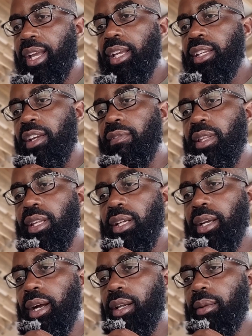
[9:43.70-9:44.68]
Given the
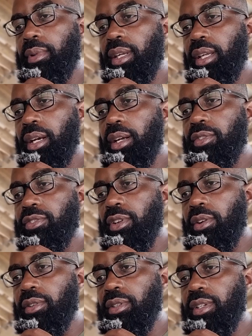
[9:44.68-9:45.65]
economy
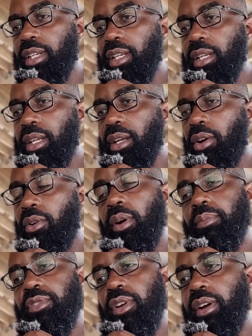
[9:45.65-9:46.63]
uncertainty, or
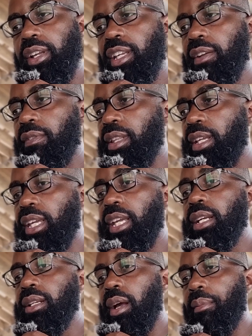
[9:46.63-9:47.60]
I'm sorry, given the
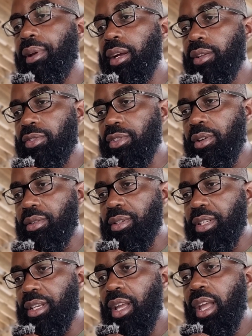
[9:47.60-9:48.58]
economic
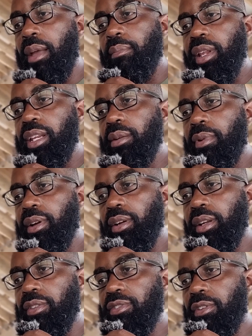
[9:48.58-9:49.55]
uncertainty many
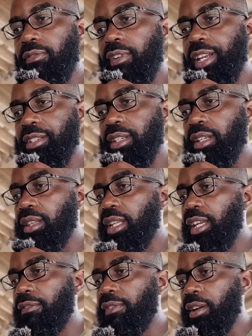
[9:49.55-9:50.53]
Americans are facing,
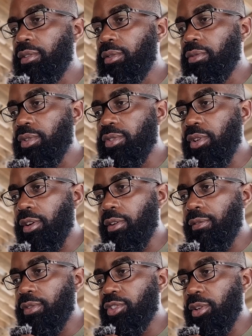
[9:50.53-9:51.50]
the Federal
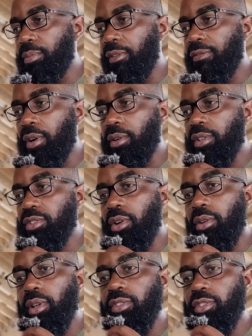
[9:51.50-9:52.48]
Reserve should be focused
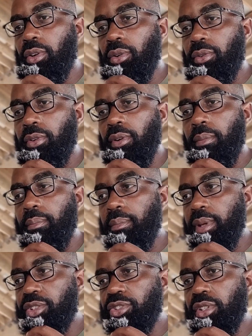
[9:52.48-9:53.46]
on its core
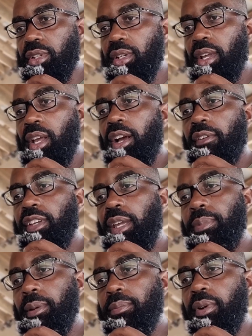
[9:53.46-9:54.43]
mission of
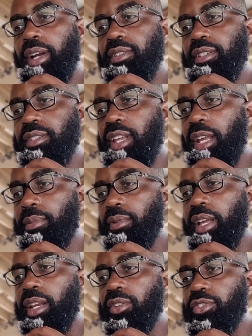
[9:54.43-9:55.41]
keeping prices stable
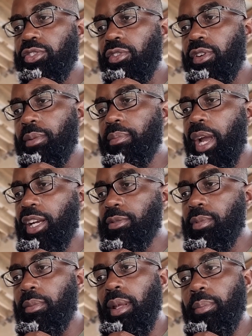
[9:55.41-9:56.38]
and ensuring
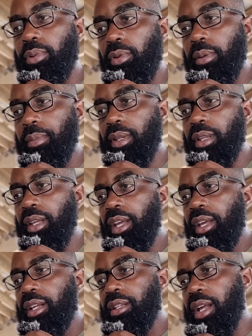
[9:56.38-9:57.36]
maximum employment,
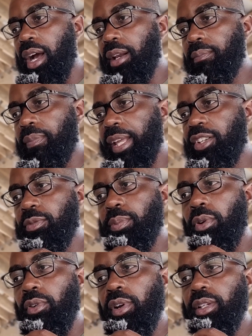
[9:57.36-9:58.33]
not
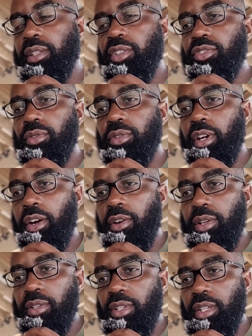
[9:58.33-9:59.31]
exploring digital
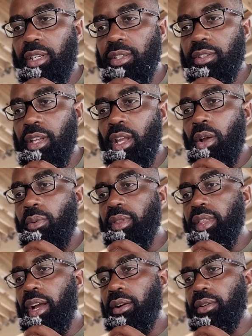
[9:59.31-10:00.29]
currencies without